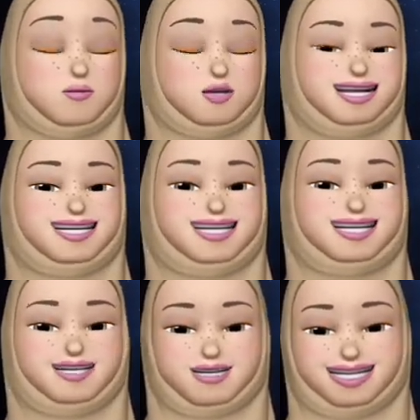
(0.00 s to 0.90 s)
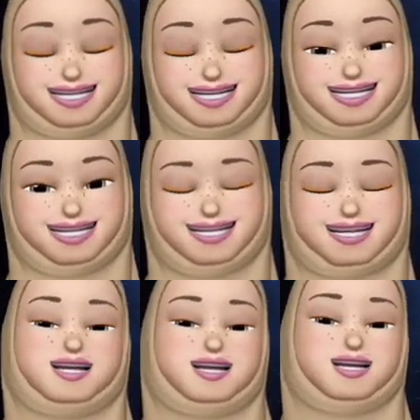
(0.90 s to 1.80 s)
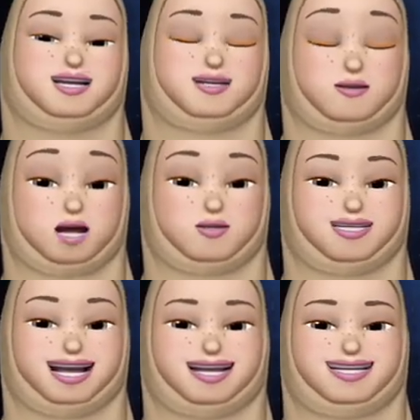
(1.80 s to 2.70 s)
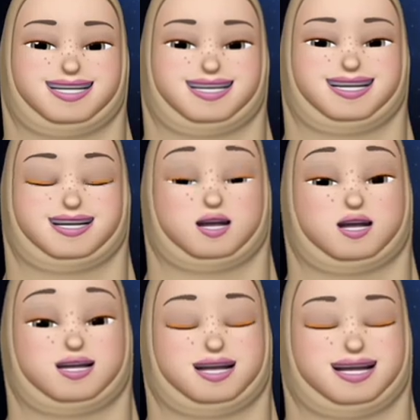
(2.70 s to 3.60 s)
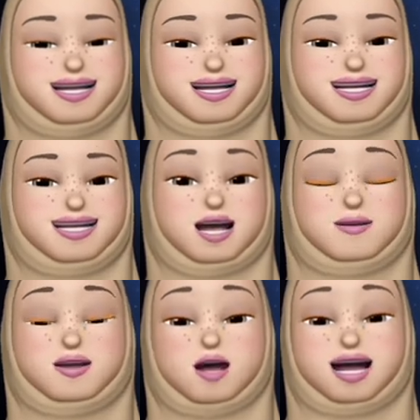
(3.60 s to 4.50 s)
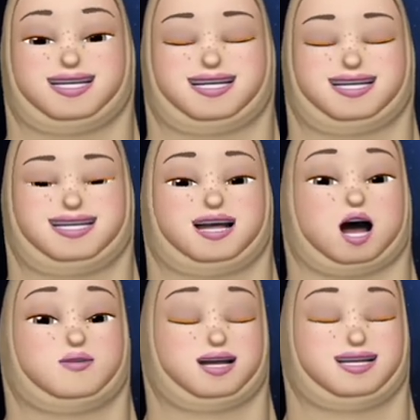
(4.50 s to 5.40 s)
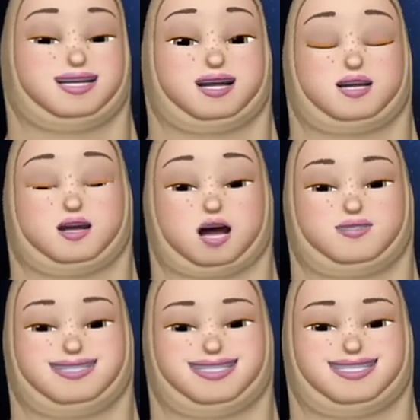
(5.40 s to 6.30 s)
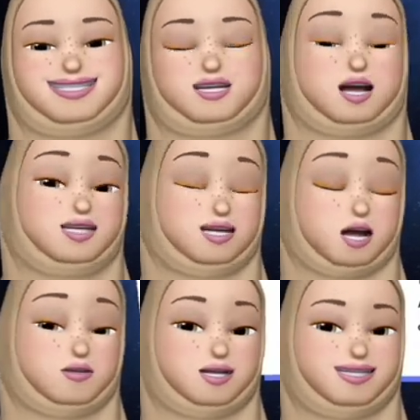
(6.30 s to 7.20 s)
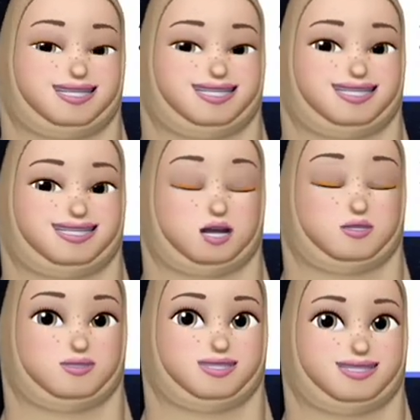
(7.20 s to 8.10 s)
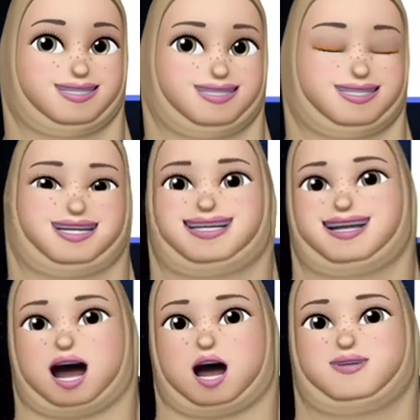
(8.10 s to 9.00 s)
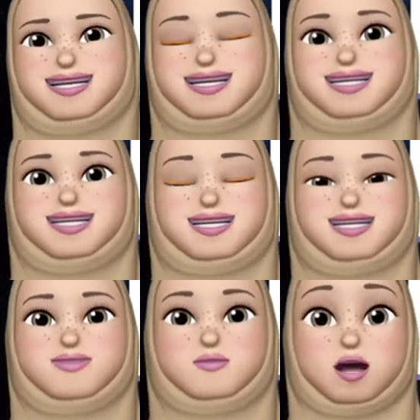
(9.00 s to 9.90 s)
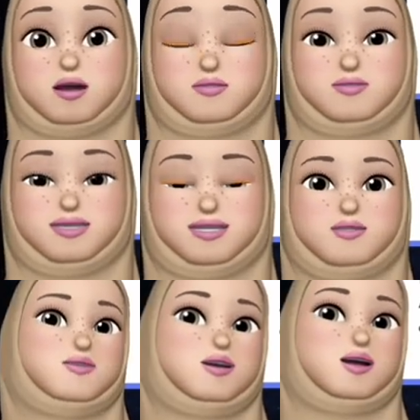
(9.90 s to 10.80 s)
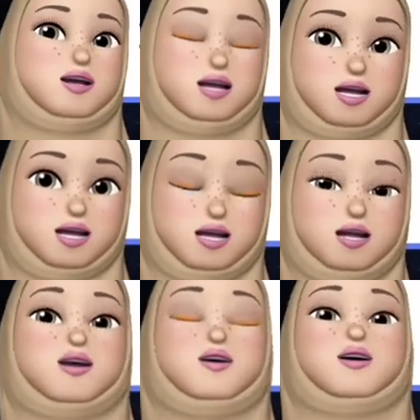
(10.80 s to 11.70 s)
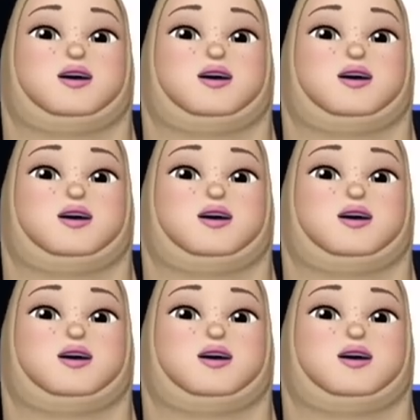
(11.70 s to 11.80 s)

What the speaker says: So, we are going to learn about, firstly, number one is directed graph. So, what is a directed graph? Directed graph actually is a graph with a direction